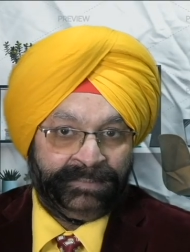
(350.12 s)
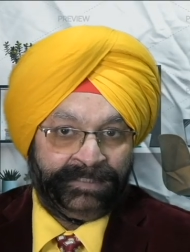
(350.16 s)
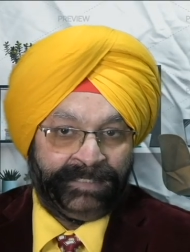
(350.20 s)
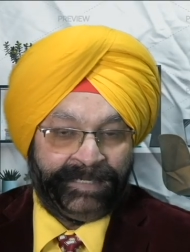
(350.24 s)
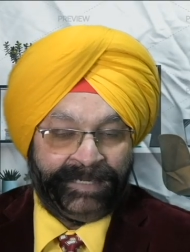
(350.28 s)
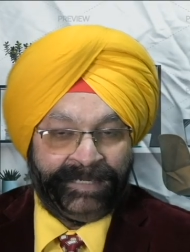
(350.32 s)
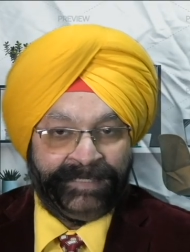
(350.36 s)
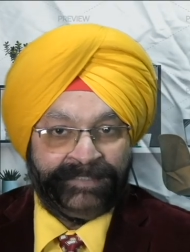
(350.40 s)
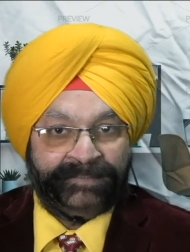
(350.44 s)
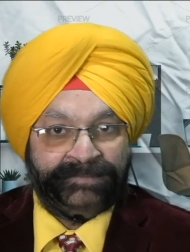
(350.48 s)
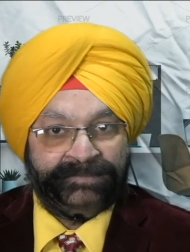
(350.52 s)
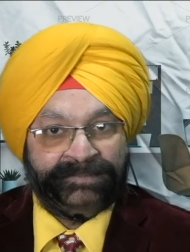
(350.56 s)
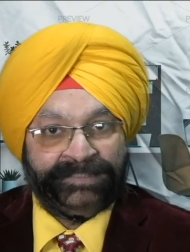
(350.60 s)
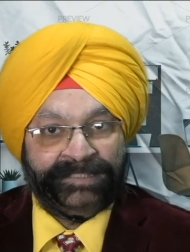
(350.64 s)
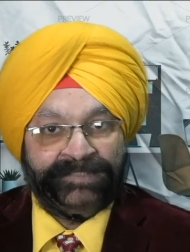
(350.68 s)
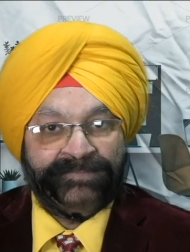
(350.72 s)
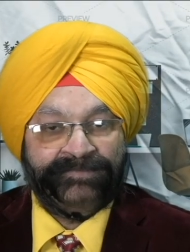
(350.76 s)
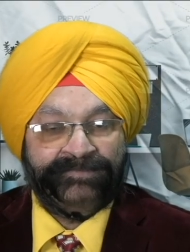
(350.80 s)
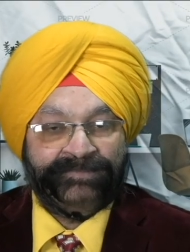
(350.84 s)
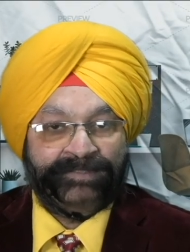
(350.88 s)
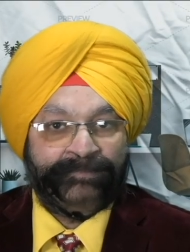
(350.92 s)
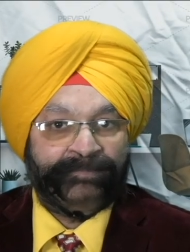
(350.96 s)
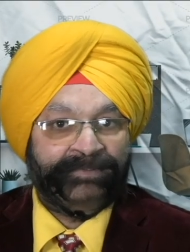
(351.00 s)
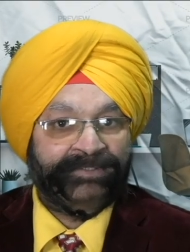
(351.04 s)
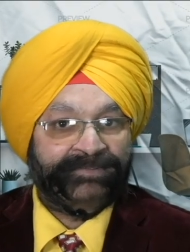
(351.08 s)
and there
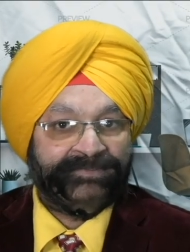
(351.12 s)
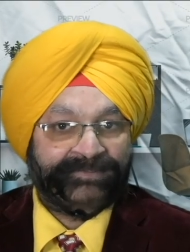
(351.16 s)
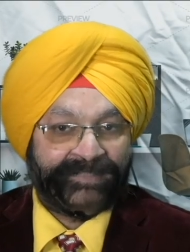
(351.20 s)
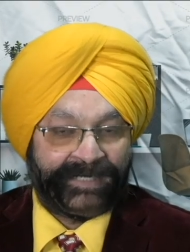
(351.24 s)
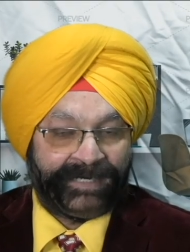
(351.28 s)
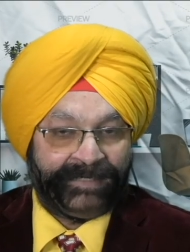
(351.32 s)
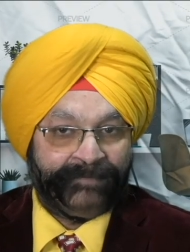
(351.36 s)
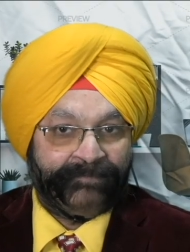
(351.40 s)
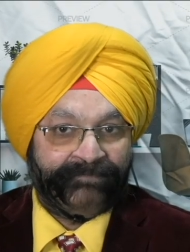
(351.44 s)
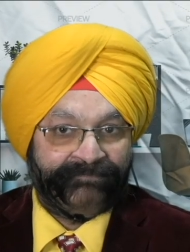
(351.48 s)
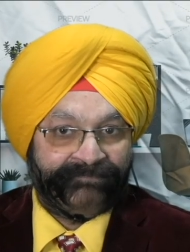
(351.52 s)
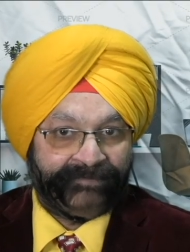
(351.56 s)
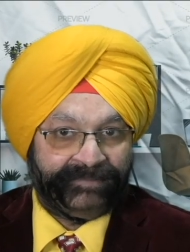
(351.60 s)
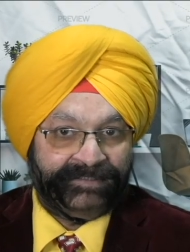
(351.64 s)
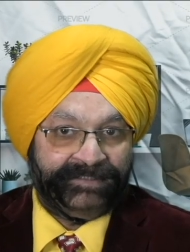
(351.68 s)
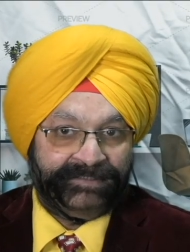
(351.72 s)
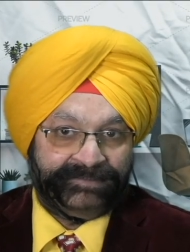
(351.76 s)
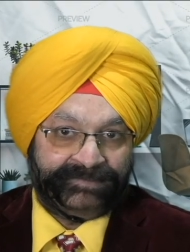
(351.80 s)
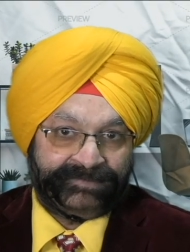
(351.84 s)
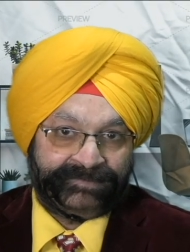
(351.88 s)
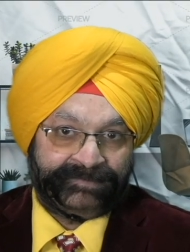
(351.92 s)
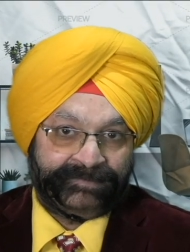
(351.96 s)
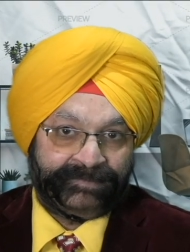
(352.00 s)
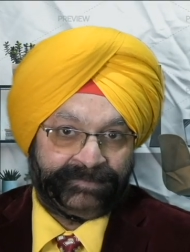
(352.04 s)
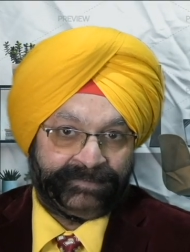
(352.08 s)
is a prescribed
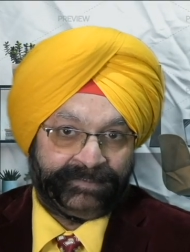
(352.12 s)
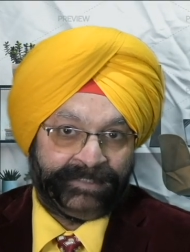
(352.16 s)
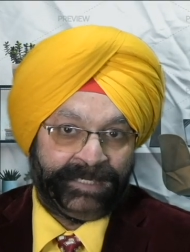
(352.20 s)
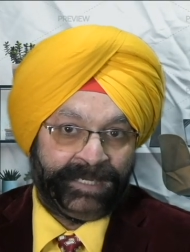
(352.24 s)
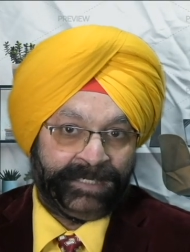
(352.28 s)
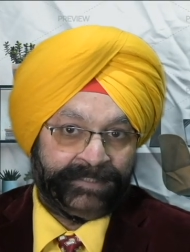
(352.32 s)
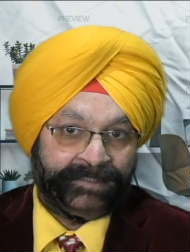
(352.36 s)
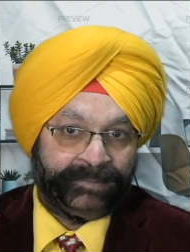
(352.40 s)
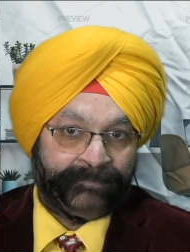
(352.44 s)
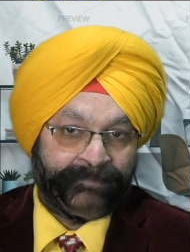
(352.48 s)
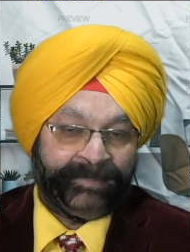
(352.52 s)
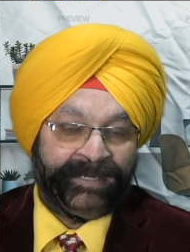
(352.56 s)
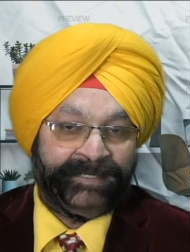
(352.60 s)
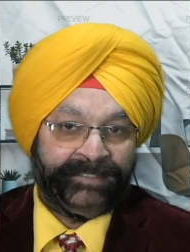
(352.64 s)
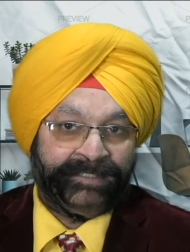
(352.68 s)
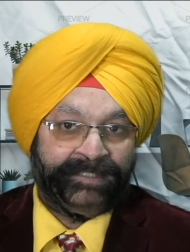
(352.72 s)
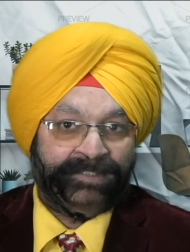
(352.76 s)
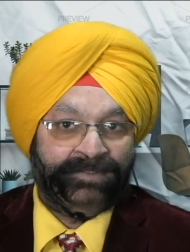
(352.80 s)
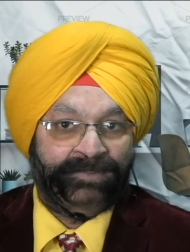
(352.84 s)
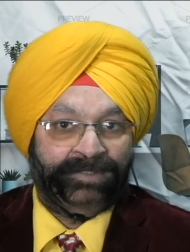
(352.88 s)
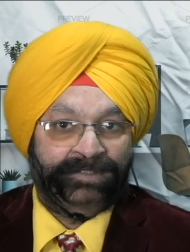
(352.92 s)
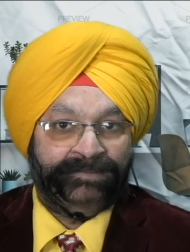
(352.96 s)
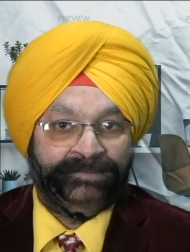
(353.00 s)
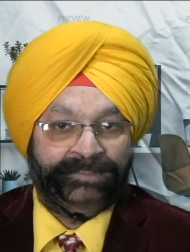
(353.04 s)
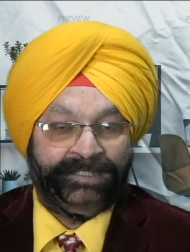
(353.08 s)
fees
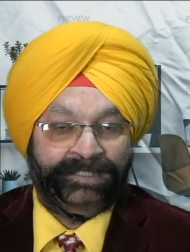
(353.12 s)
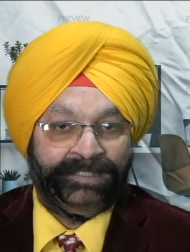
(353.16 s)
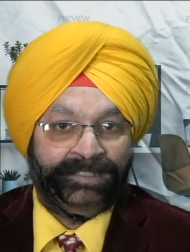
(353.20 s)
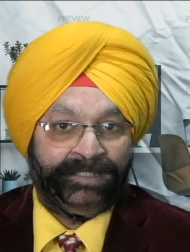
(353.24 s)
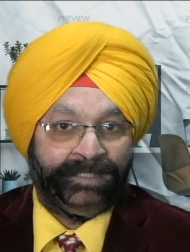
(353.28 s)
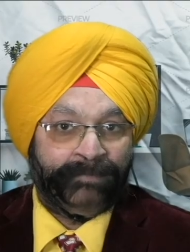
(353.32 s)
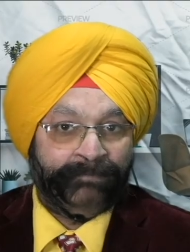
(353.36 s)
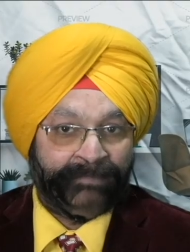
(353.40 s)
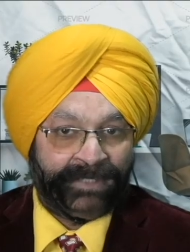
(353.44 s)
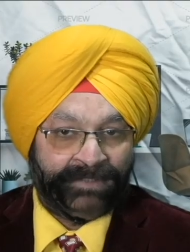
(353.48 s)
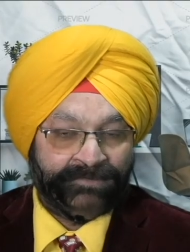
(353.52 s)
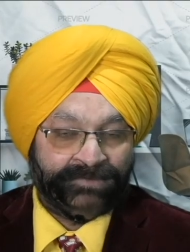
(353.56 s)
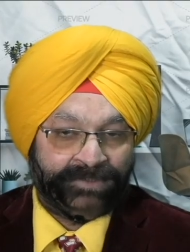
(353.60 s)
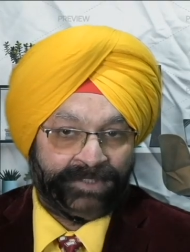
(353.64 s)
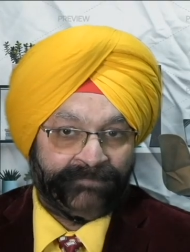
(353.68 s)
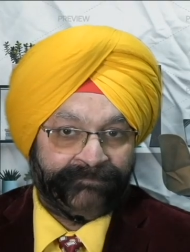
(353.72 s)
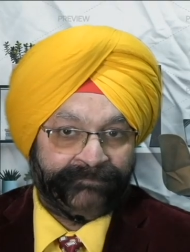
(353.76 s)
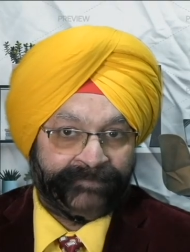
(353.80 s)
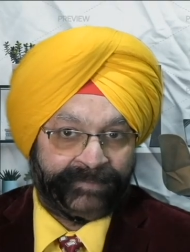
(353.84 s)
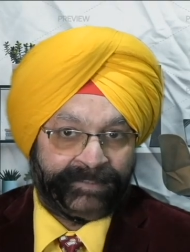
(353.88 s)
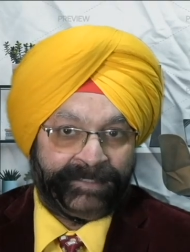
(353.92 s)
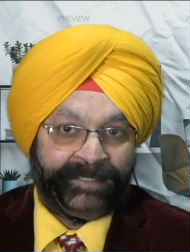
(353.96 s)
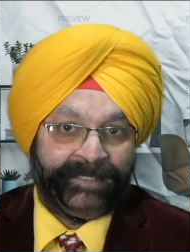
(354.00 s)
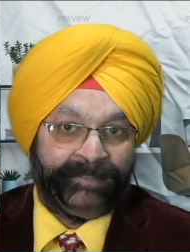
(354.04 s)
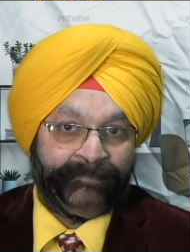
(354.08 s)
depending on the amount of
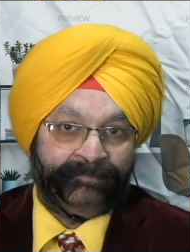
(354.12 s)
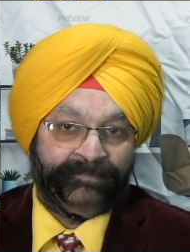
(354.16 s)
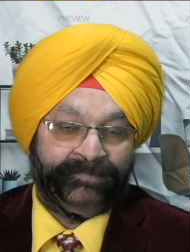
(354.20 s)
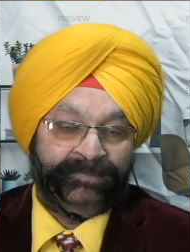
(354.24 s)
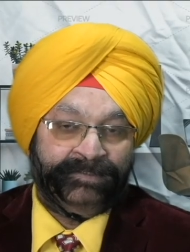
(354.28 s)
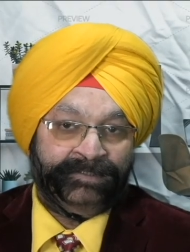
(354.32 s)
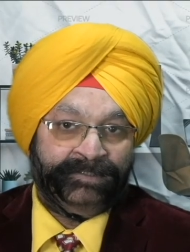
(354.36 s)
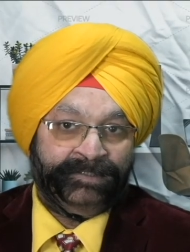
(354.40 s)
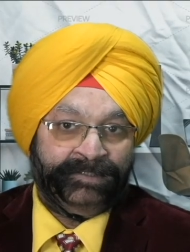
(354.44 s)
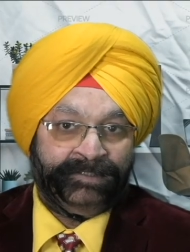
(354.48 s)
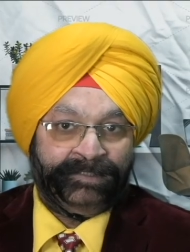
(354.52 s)
claim